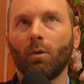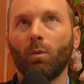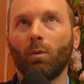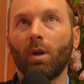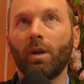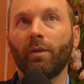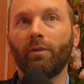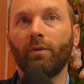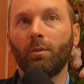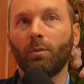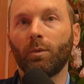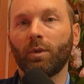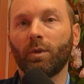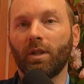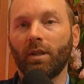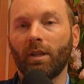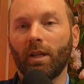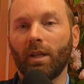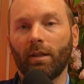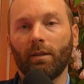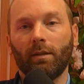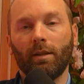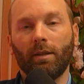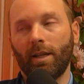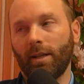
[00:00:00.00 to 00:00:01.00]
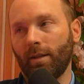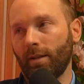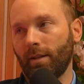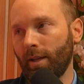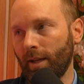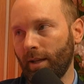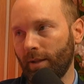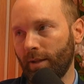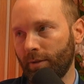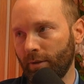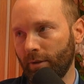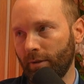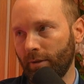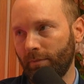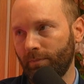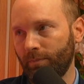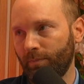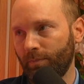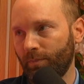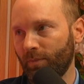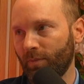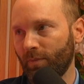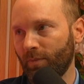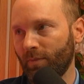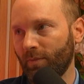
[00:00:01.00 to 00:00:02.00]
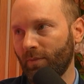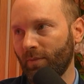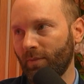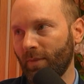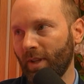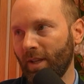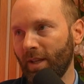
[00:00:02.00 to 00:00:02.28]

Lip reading: of them was in like Lancaster. And